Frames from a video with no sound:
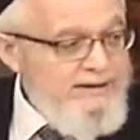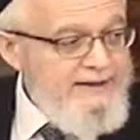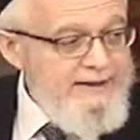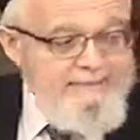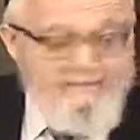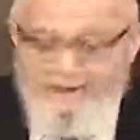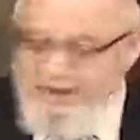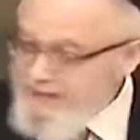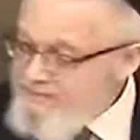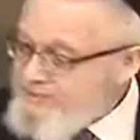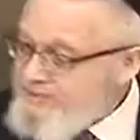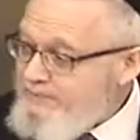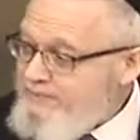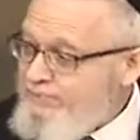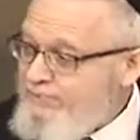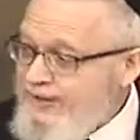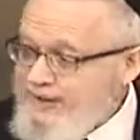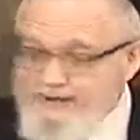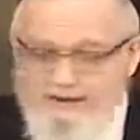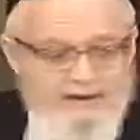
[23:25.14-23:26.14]
becomes
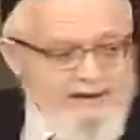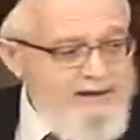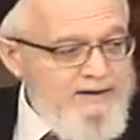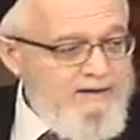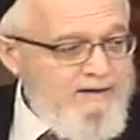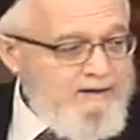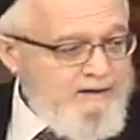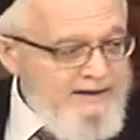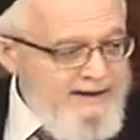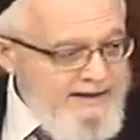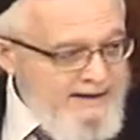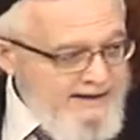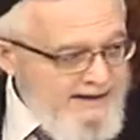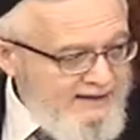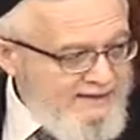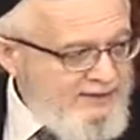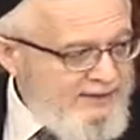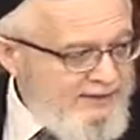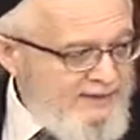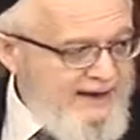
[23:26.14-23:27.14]
impregnated and
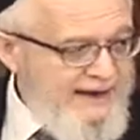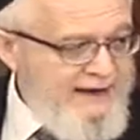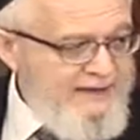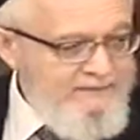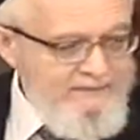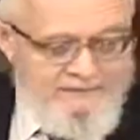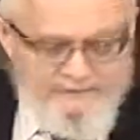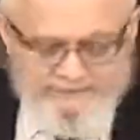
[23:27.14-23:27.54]
has a calf.